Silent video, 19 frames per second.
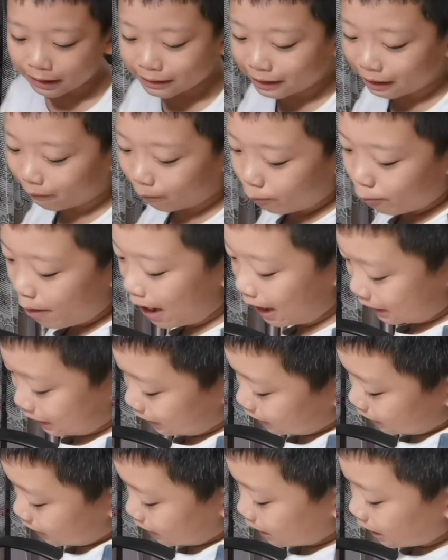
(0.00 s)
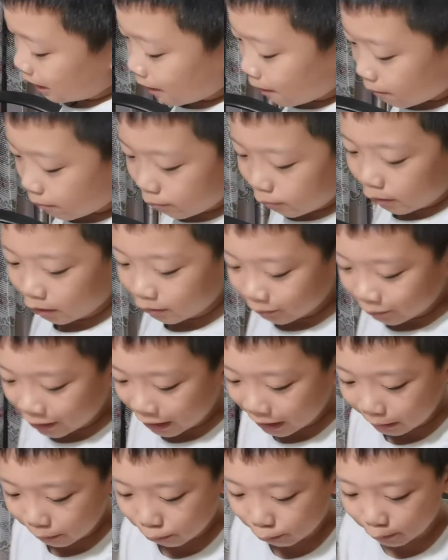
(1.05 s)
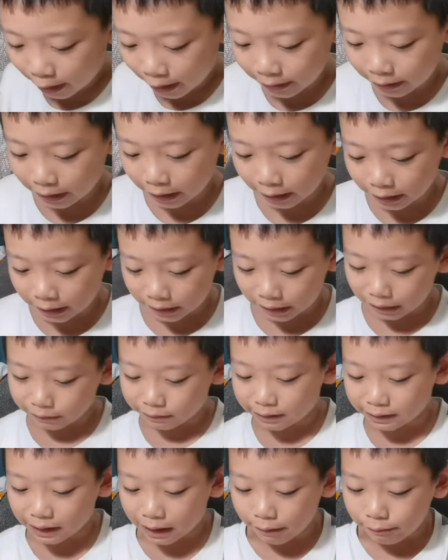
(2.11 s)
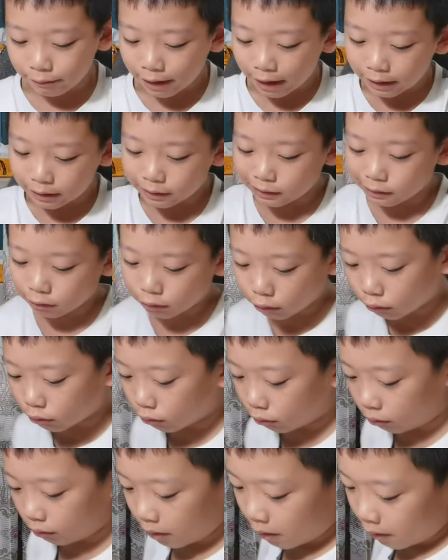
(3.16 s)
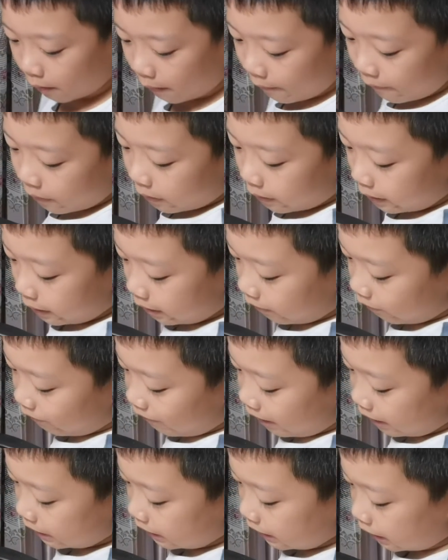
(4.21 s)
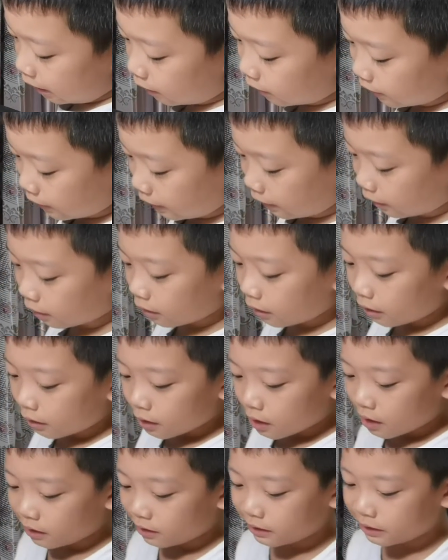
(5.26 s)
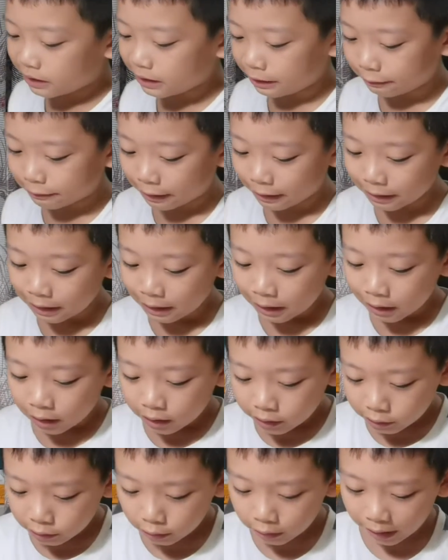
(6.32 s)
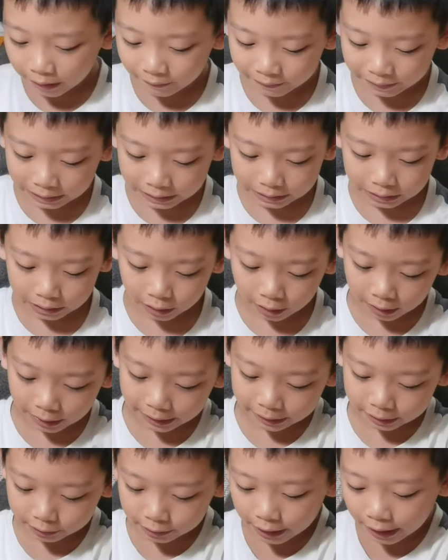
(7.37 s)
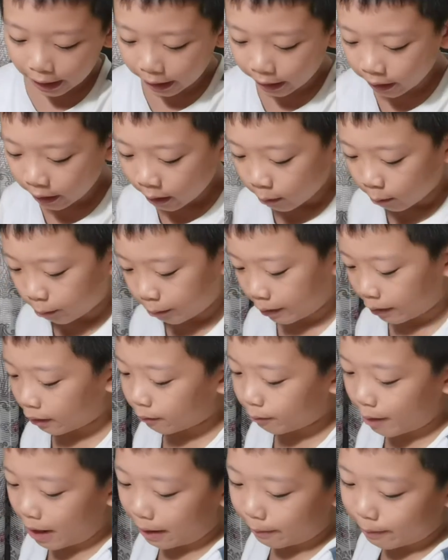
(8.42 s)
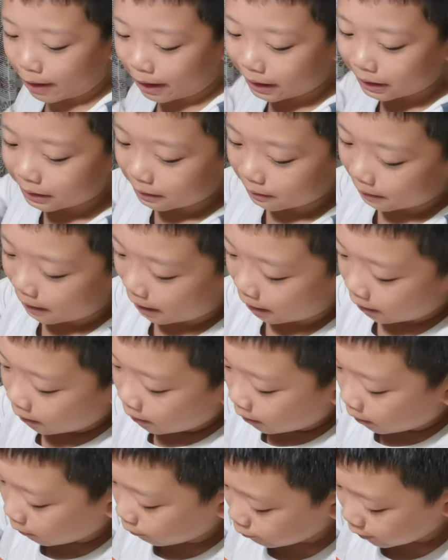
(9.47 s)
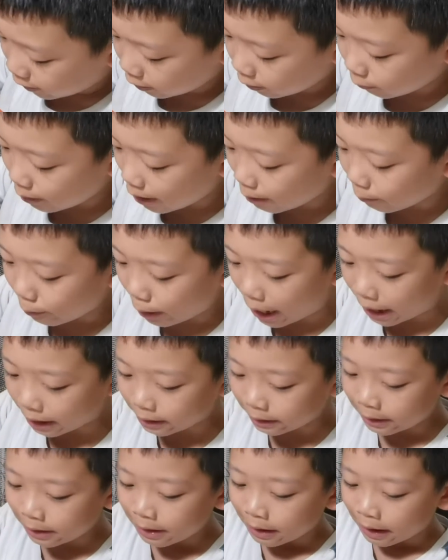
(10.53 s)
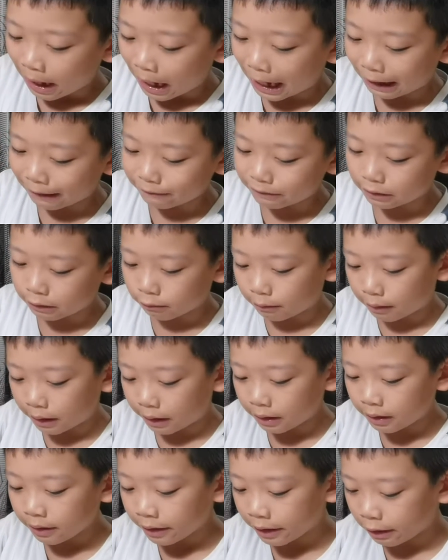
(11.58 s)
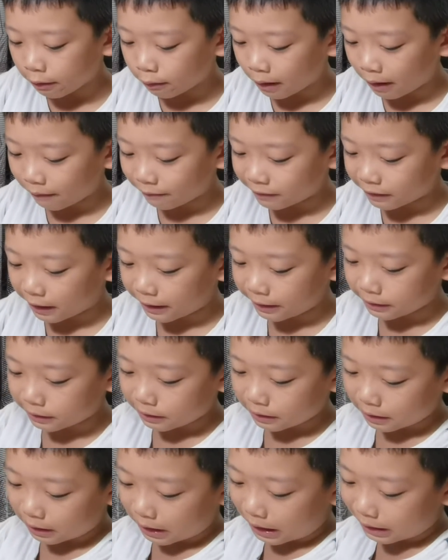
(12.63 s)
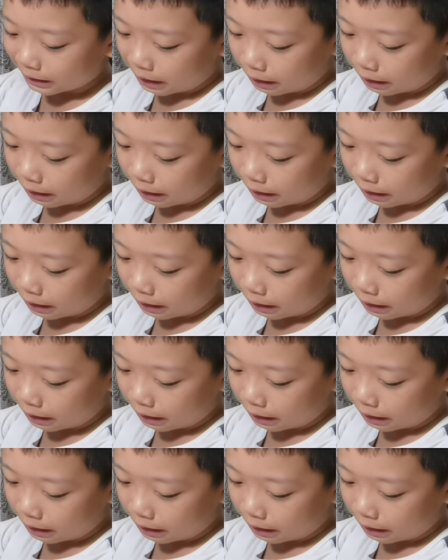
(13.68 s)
of pets. Move this project outside behind the school. She faced the audience. Students, you have lunch early today. Bring your backpacks and bring your backpack. Afterward, you will have science class